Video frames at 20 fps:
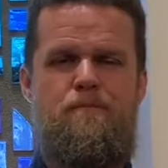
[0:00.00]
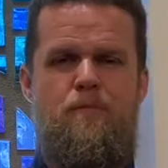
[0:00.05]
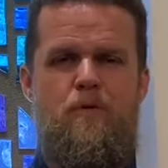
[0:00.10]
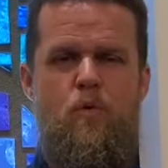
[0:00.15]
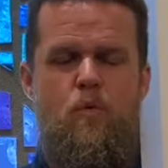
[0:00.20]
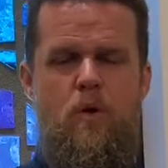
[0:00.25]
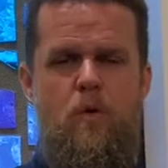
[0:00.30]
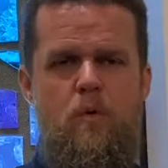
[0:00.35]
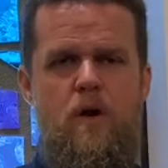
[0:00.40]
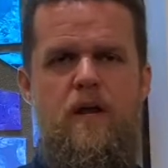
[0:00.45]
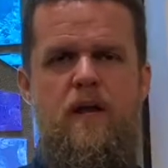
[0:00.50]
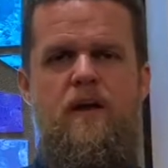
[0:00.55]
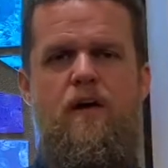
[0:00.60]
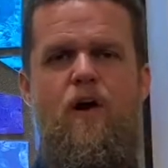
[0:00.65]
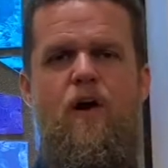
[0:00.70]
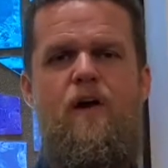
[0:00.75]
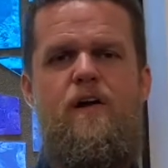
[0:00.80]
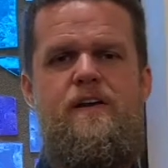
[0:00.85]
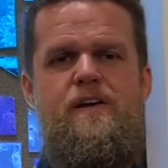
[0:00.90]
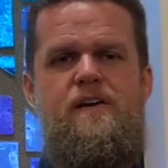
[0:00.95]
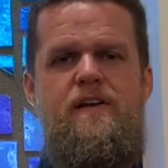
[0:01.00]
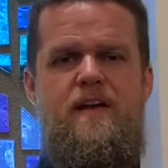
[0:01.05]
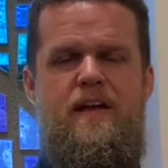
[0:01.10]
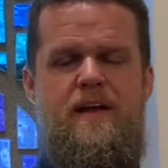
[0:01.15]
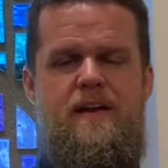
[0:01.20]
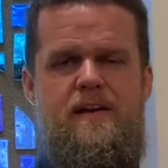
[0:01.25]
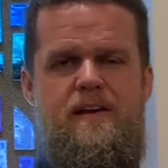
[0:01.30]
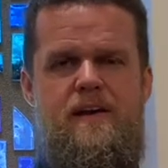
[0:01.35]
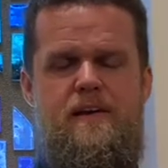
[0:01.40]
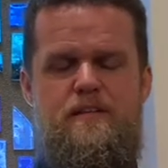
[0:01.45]
we're working hard here at
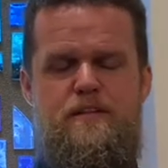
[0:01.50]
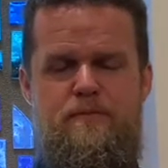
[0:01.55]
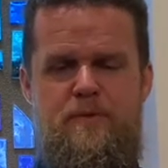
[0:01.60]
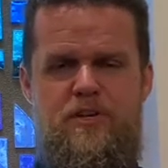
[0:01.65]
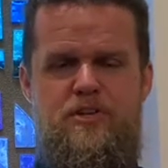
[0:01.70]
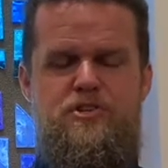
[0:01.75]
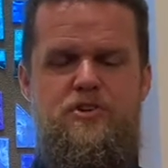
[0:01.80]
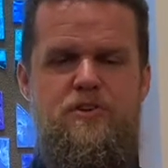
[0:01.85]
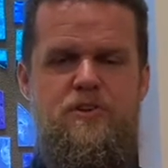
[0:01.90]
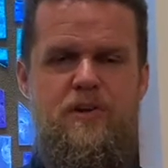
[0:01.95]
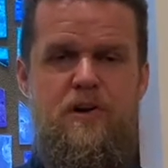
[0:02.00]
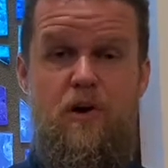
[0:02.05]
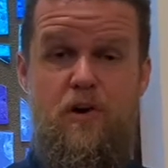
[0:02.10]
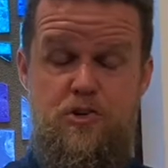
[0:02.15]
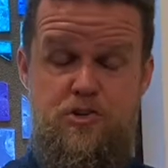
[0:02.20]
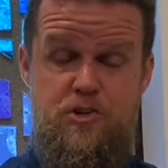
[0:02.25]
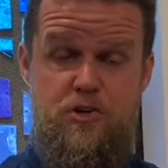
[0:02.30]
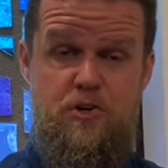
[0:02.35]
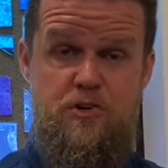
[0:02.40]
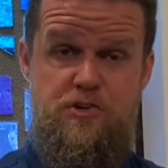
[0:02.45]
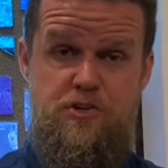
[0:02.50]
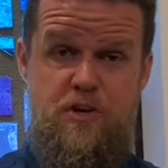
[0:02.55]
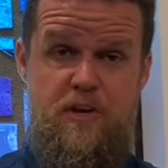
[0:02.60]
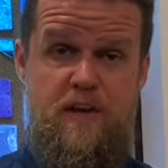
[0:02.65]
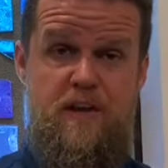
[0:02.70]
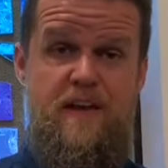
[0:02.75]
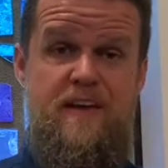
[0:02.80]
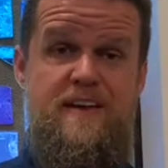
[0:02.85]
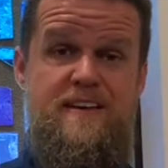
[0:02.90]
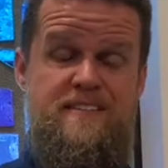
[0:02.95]
Antioch to make sure that our church
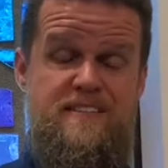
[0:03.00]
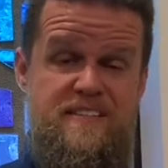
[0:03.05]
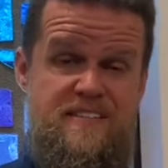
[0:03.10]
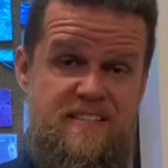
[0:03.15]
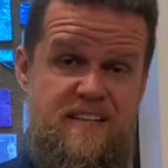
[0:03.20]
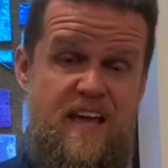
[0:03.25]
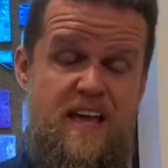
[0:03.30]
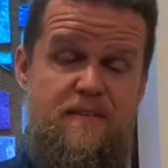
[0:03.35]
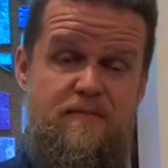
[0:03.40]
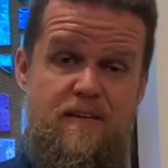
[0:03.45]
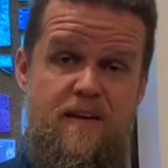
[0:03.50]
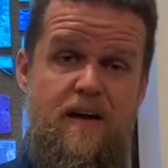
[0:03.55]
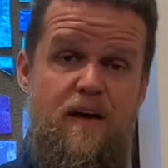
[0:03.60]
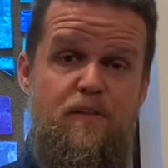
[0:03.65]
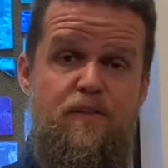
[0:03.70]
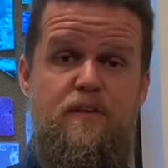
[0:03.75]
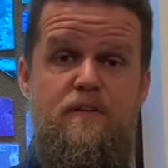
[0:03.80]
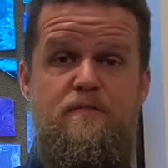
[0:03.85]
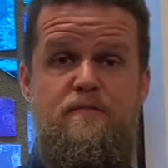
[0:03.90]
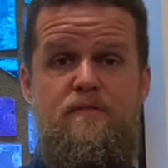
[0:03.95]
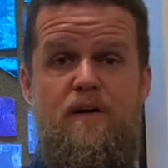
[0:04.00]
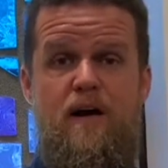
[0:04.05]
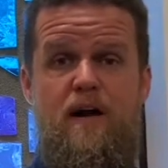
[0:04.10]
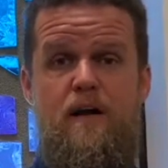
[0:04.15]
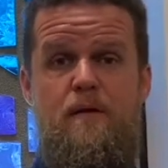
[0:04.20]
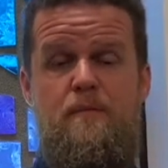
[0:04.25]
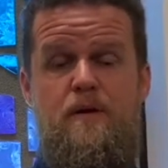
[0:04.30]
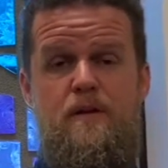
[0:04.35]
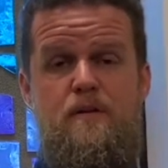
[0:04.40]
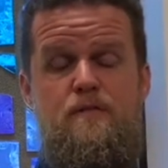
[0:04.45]
is a safe and healthy
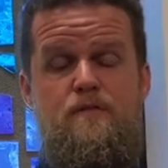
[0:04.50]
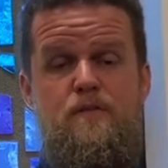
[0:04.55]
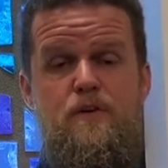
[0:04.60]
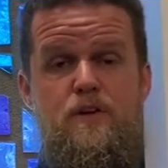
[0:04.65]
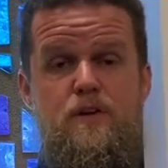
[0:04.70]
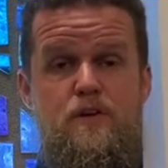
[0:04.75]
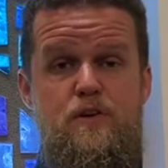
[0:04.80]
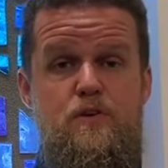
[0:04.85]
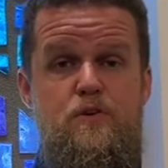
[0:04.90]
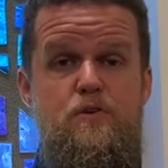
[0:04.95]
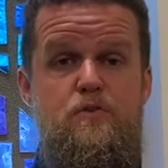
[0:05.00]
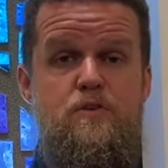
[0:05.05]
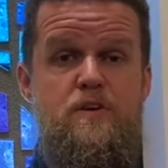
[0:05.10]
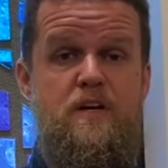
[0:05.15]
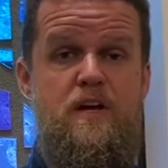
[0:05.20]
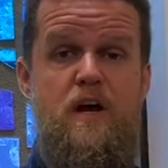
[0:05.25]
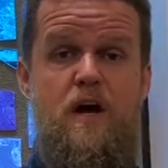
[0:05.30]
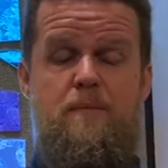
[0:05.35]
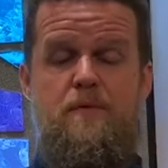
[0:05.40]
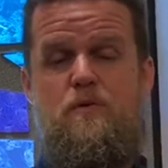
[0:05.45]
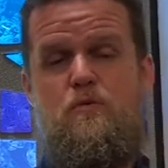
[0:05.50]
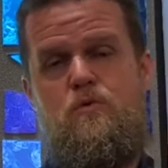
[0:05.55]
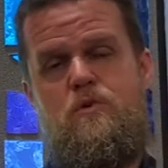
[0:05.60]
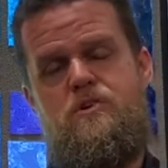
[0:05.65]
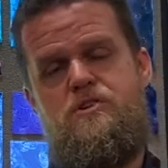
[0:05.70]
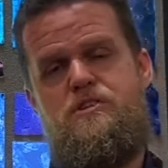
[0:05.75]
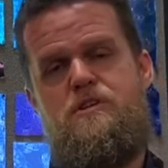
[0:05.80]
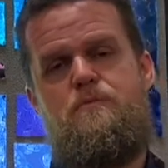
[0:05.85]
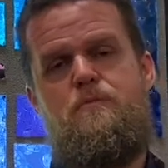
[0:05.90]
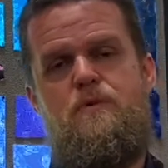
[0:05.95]
environment for you to come and
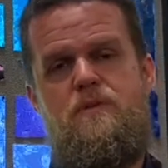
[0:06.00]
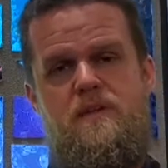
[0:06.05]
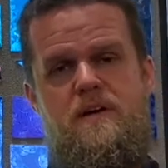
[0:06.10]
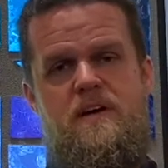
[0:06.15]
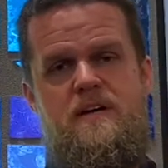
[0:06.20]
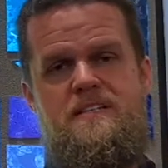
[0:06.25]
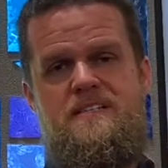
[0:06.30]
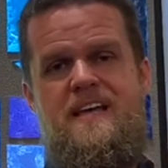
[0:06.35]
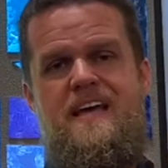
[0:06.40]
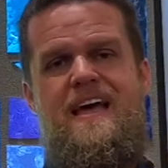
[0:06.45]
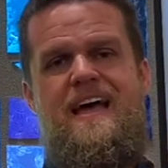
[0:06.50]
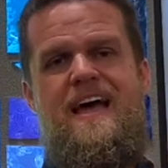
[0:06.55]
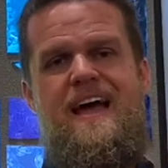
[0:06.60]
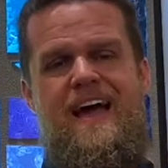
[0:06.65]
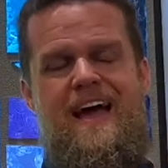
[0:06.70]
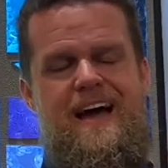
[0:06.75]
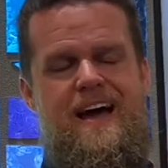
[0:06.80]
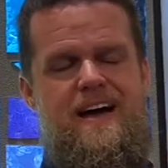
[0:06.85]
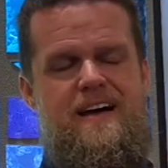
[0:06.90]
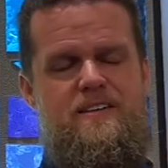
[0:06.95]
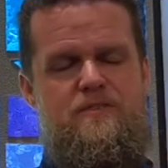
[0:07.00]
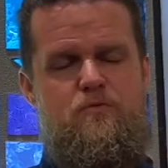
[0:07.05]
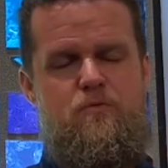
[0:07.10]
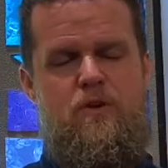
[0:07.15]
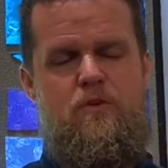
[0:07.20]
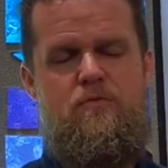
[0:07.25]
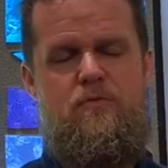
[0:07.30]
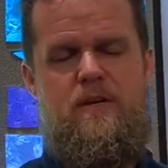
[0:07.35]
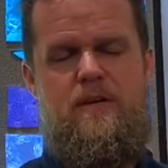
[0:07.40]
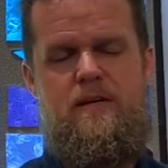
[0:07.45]
worship with us as
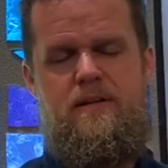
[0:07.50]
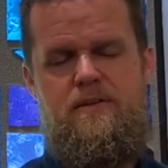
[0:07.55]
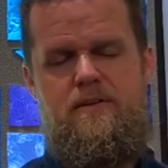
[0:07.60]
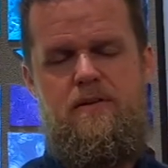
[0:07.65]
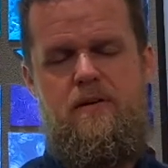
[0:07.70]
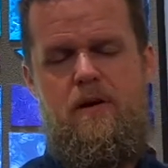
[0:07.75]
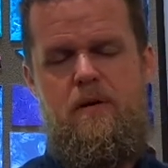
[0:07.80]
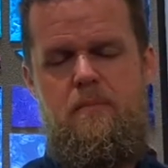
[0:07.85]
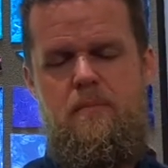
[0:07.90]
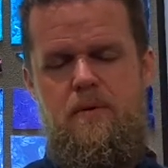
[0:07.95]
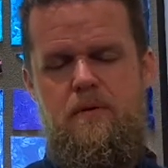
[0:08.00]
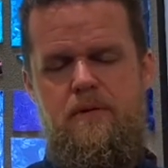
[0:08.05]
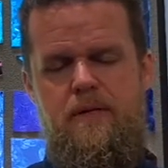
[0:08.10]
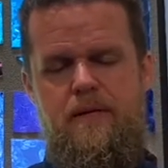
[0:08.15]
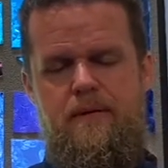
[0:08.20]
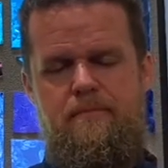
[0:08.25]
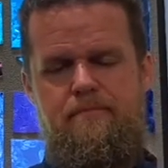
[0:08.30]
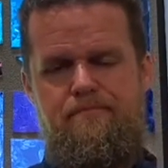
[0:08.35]
we re-enter our building.